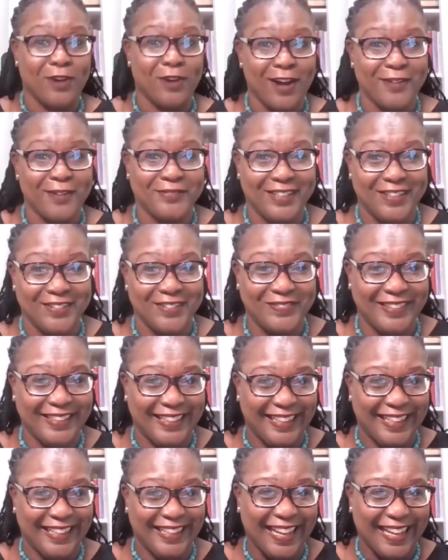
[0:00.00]
problem
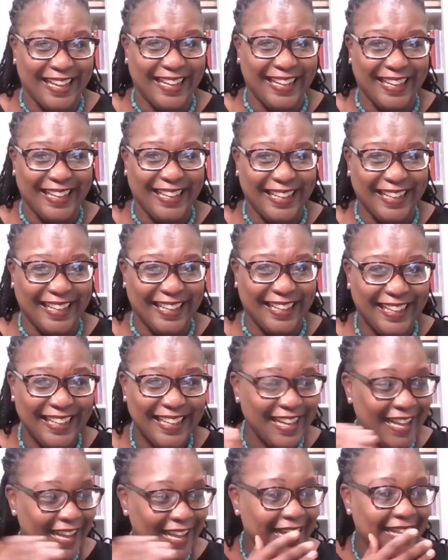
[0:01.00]
that is a bigger
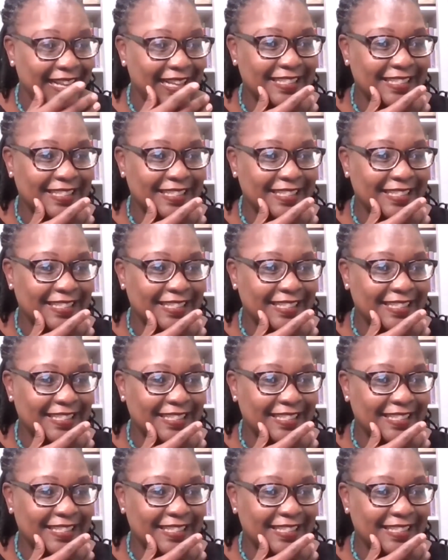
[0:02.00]
problem now.